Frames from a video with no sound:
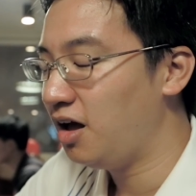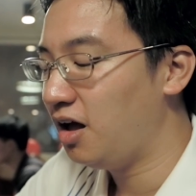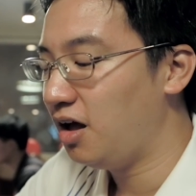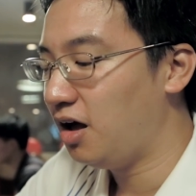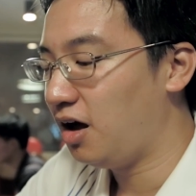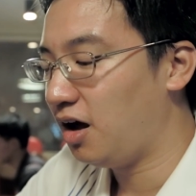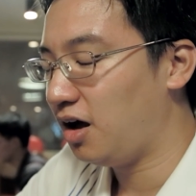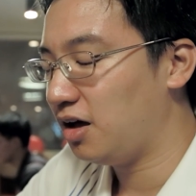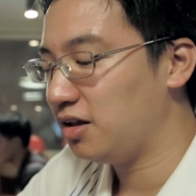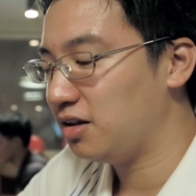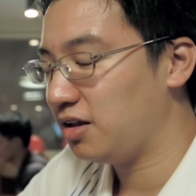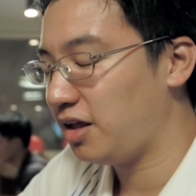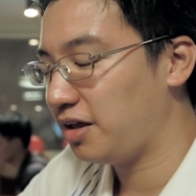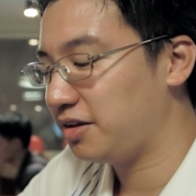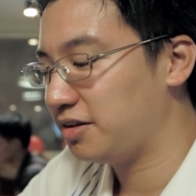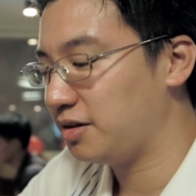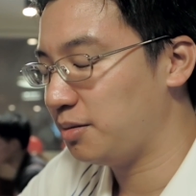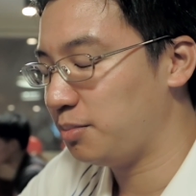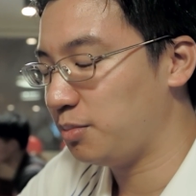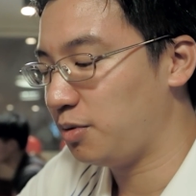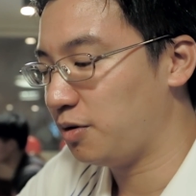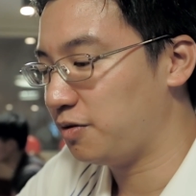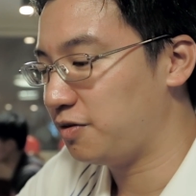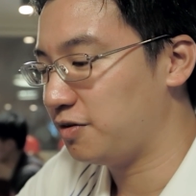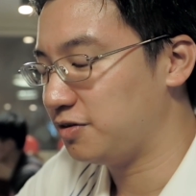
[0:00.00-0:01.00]
I like
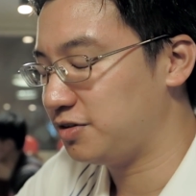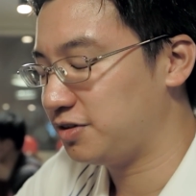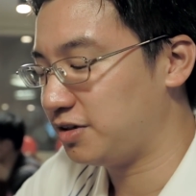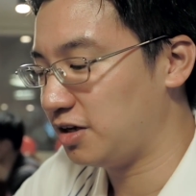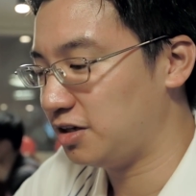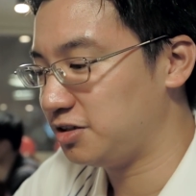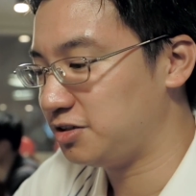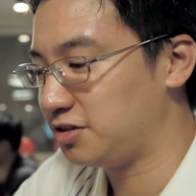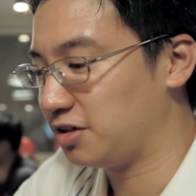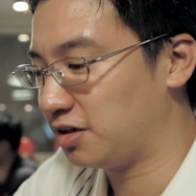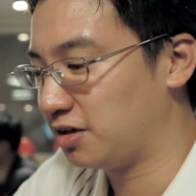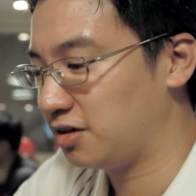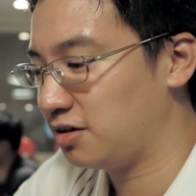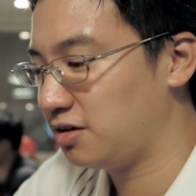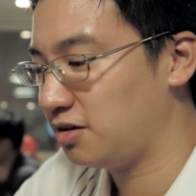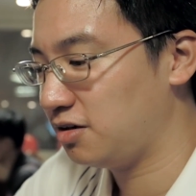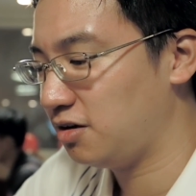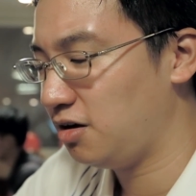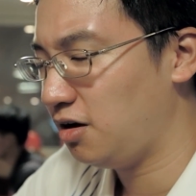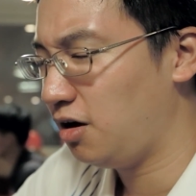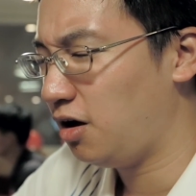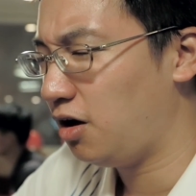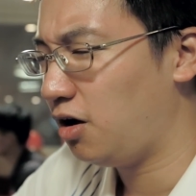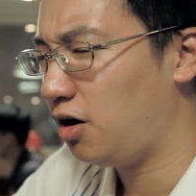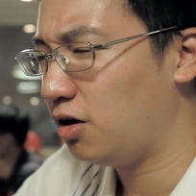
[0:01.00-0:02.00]
them both for sketching.
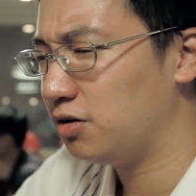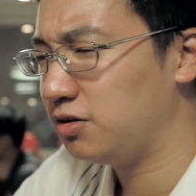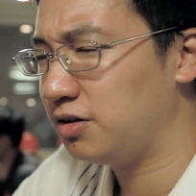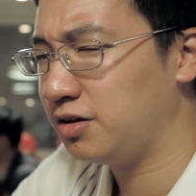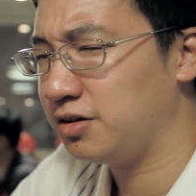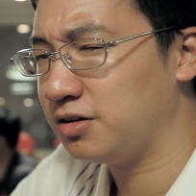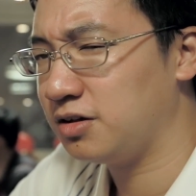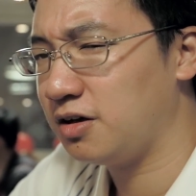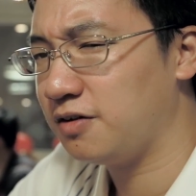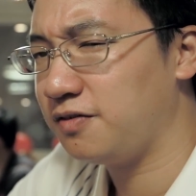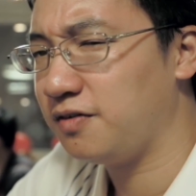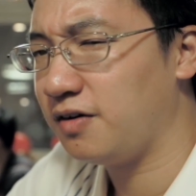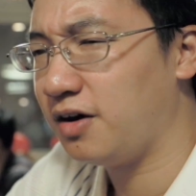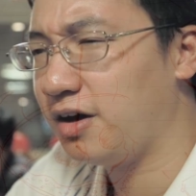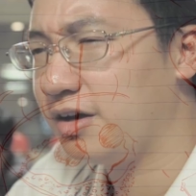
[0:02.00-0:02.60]
Oddly enough,